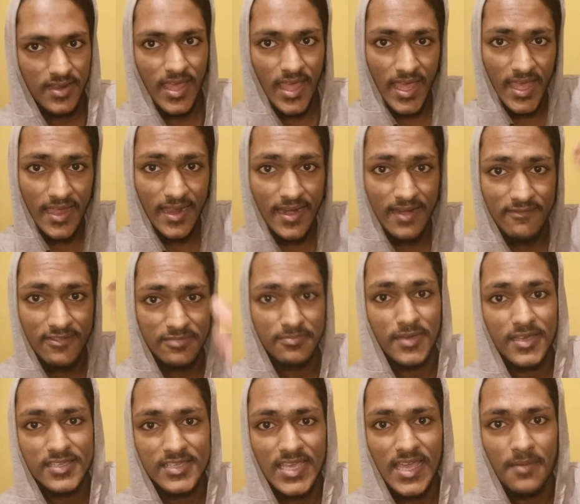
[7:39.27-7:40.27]
and with
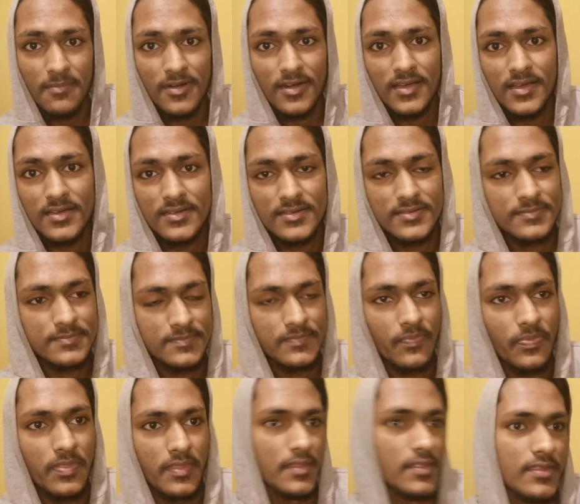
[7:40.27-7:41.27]
my camera.
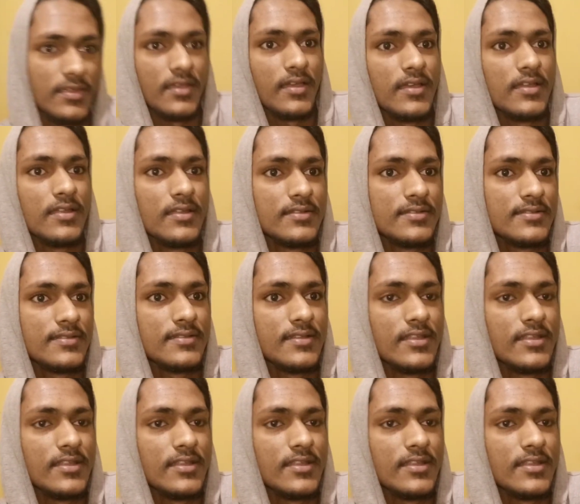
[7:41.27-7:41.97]
It